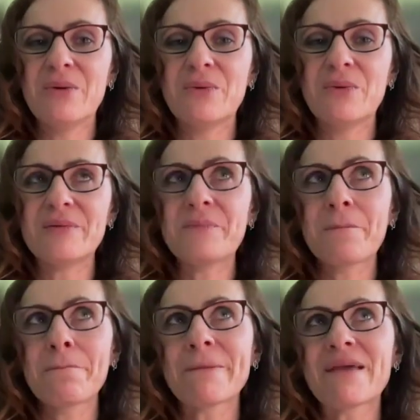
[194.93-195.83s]

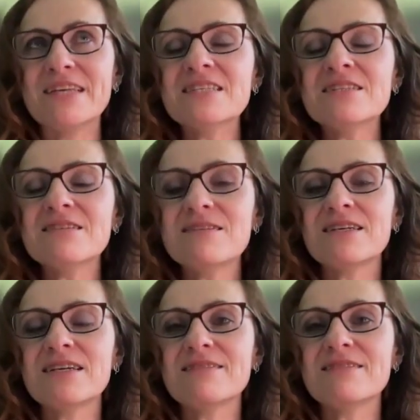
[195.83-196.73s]
Well, these are
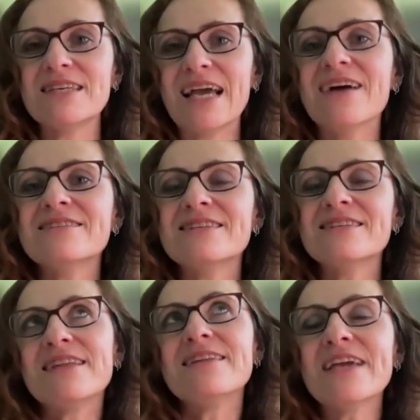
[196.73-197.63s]
the
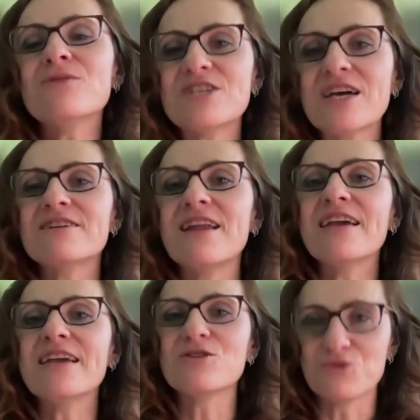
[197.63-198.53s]
language
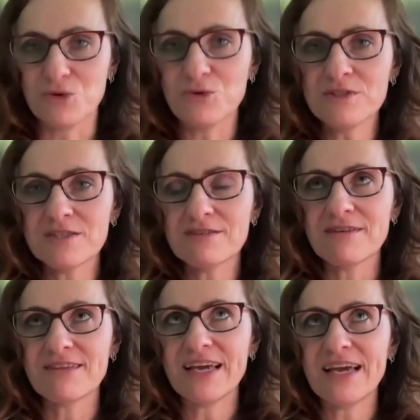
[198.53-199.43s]
underlying rules
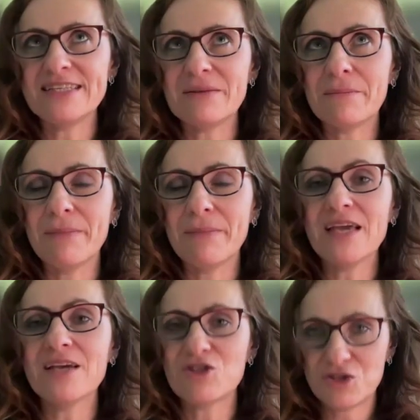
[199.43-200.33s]
that
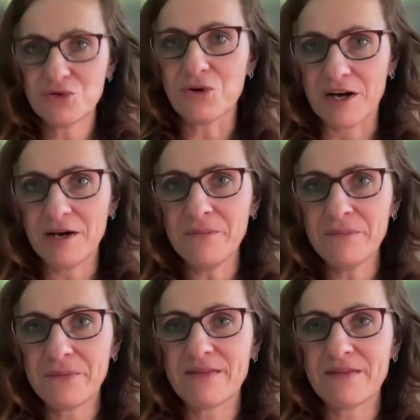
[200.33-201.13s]
make sure